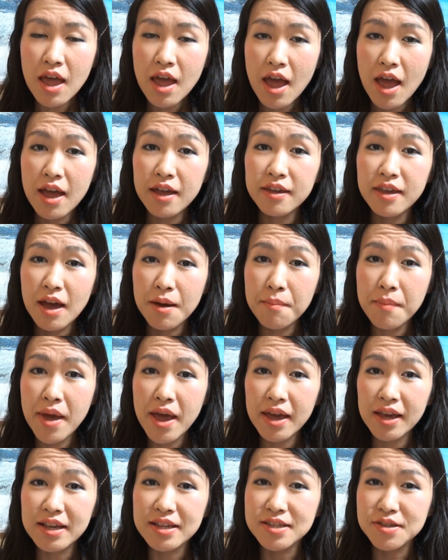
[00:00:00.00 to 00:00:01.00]
And
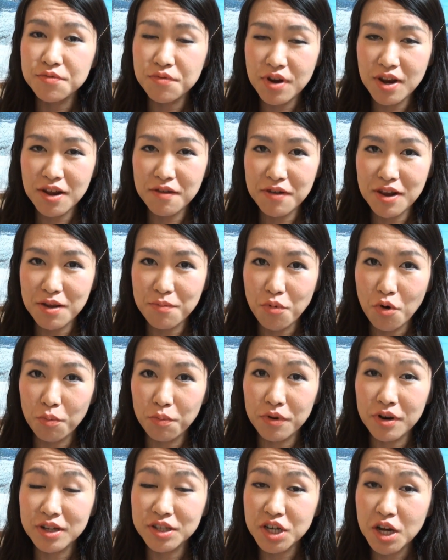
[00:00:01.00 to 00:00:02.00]
CANMAKE is really
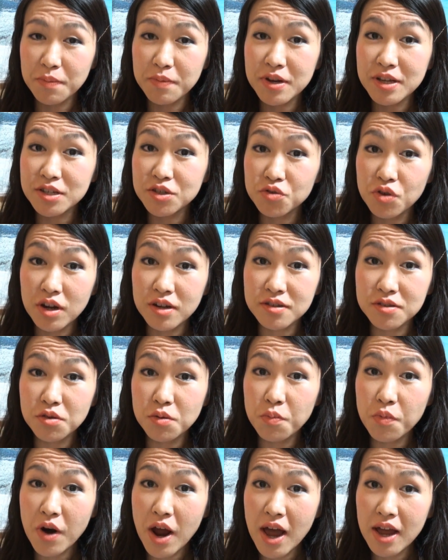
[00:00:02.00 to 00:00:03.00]
popular Japanese
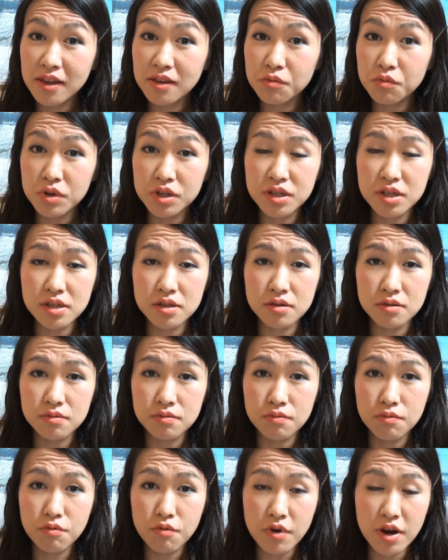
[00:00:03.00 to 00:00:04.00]
drugstore brand, which
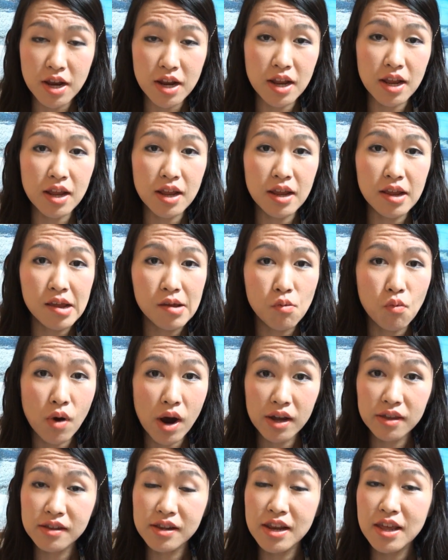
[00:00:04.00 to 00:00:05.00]
is really
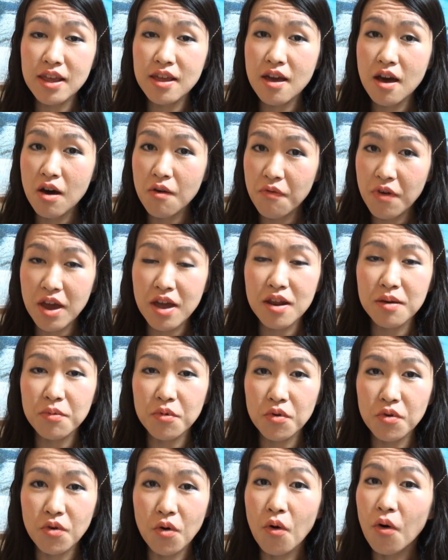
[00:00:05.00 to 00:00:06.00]
widely
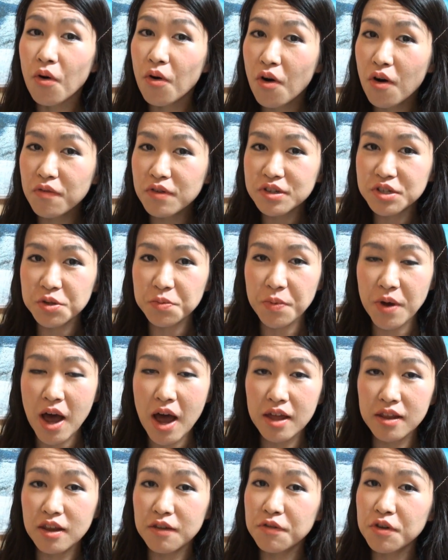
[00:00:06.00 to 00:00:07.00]
available all over
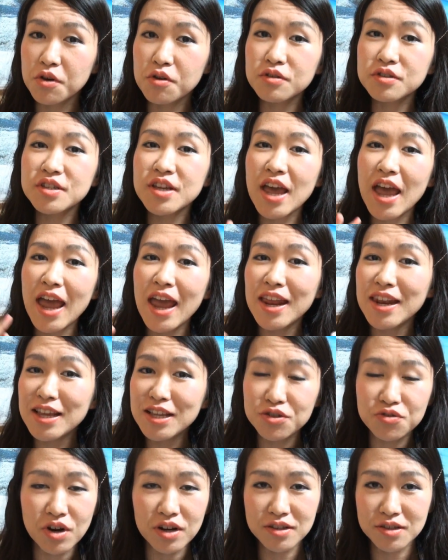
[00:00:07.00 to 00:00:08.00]
Japan. If you go to
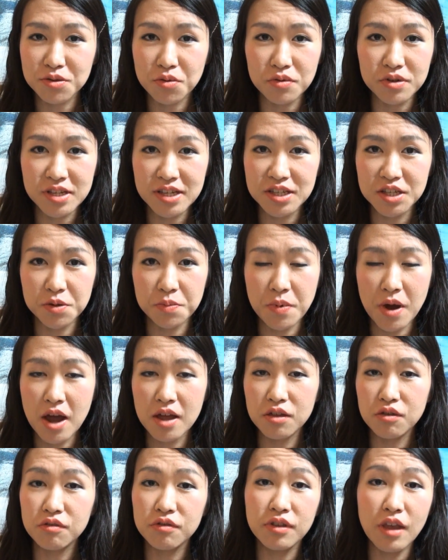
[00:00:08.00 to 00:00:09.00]
any drugstores in
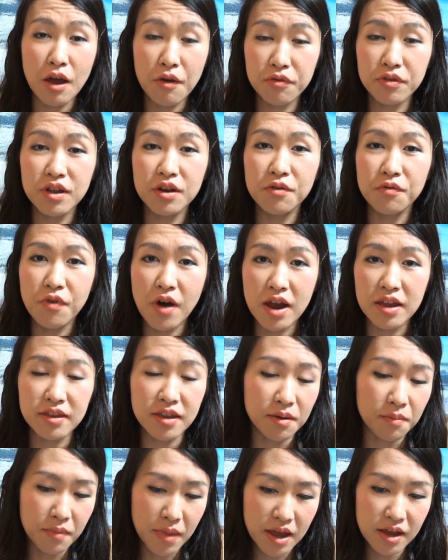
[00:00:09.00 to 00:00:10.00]
Japan, you definitely find
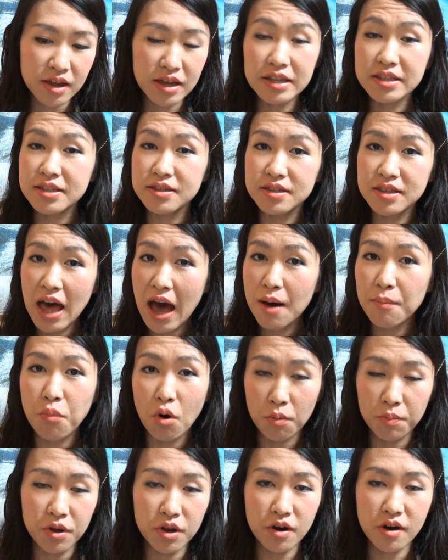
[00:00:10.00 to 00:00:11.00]
CANMAKE. It's that
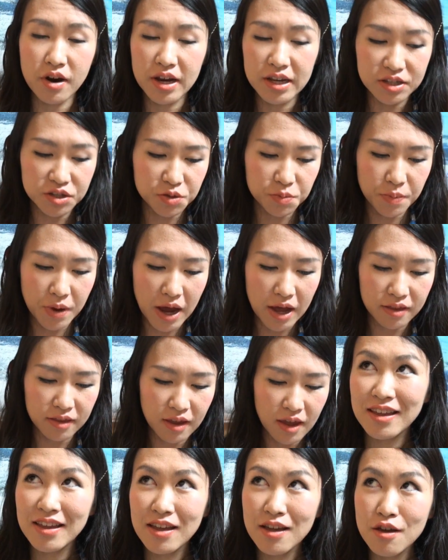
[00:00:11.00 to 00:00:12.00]
popular in Japan.
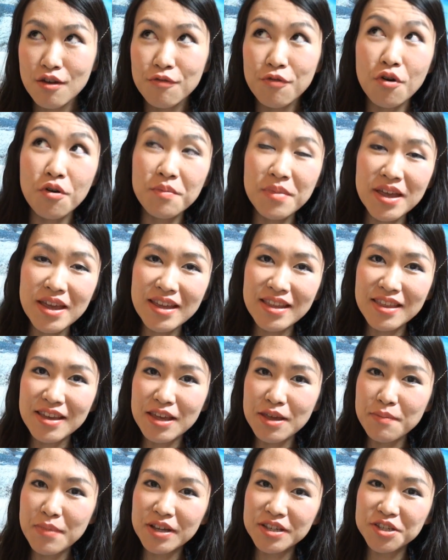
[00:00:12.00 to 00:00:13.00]
For me,
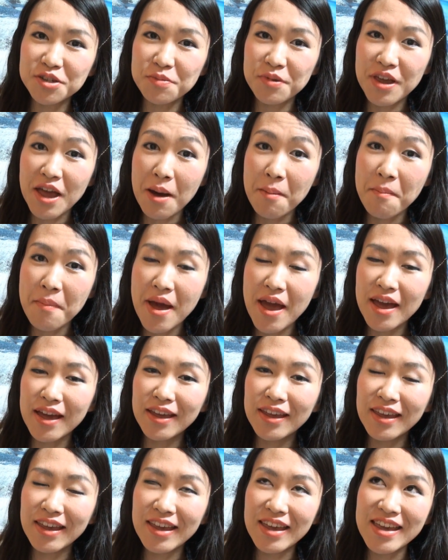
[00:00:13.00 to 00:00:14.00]
the image of
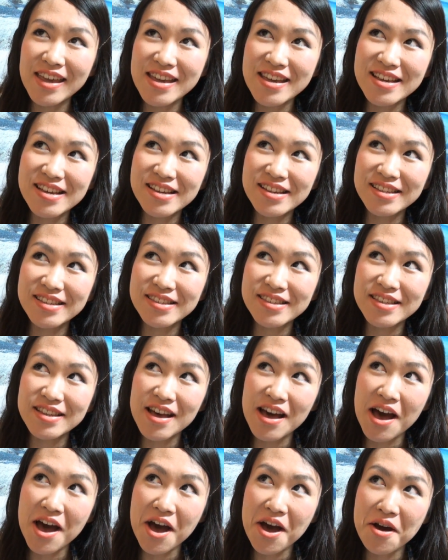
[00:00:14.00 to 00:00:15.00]
CANMAKE is
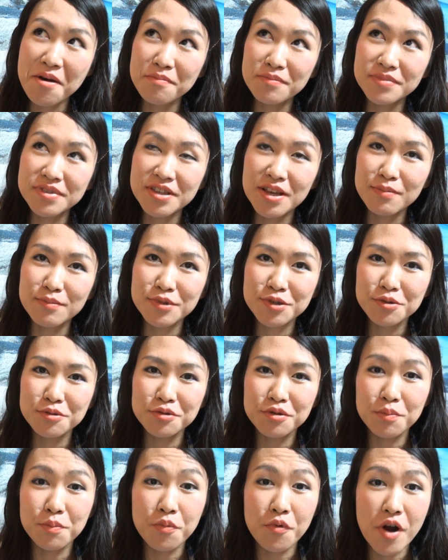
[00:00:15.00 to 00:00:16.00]
some
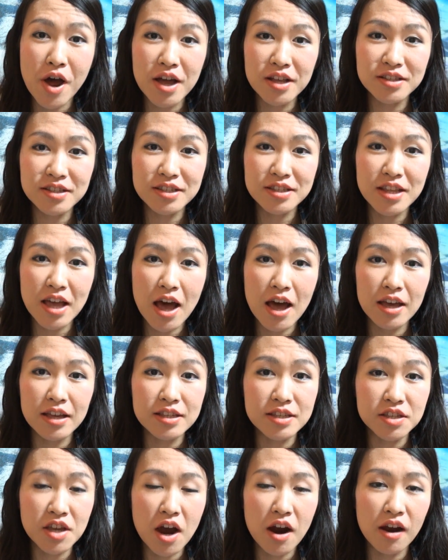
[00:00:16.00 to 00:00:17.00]
sort of brands that
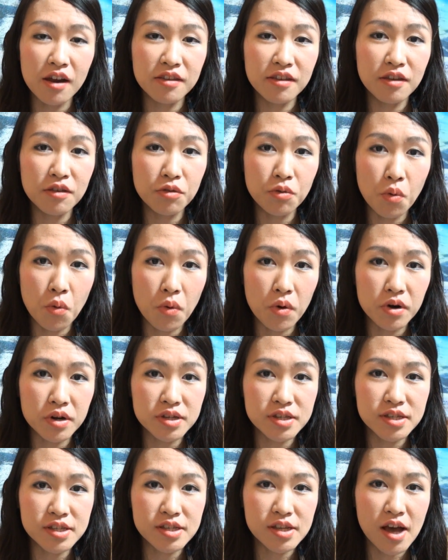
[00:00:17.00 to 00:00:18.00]
is targeting
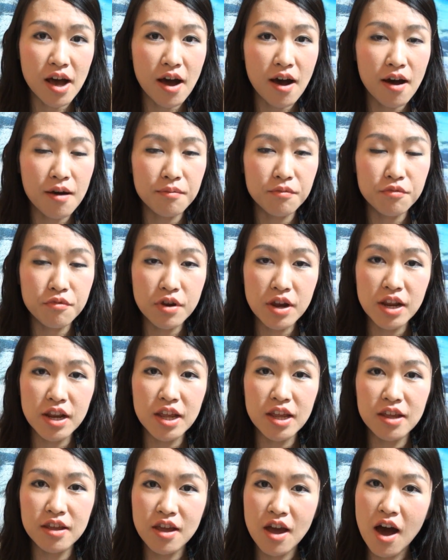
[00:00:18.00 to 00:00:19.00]
towards
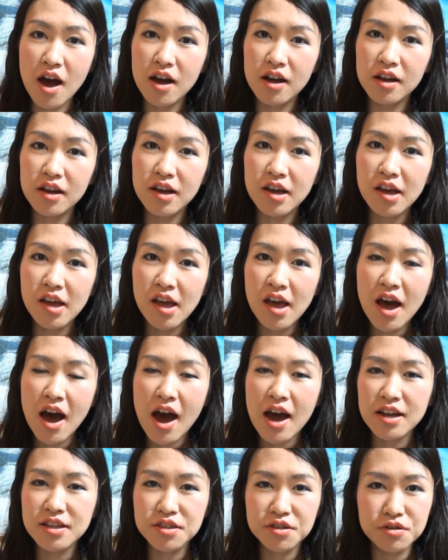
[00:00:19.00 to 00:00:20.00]
really young
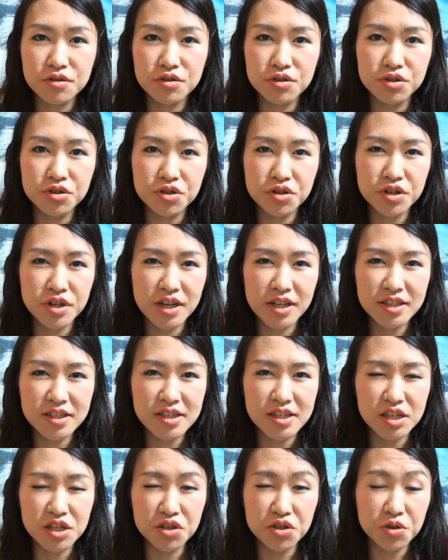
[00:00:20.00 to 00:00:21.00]
high school
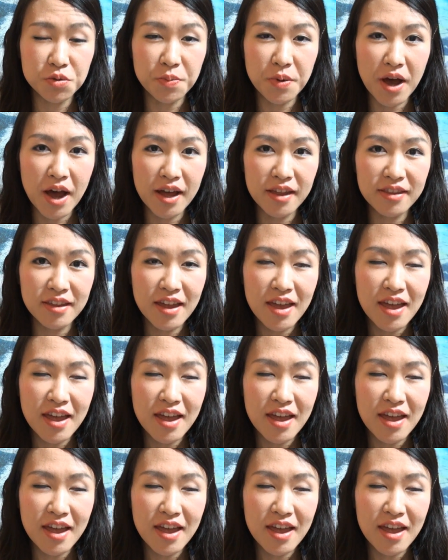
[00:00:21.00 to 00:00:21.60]
students in Japan.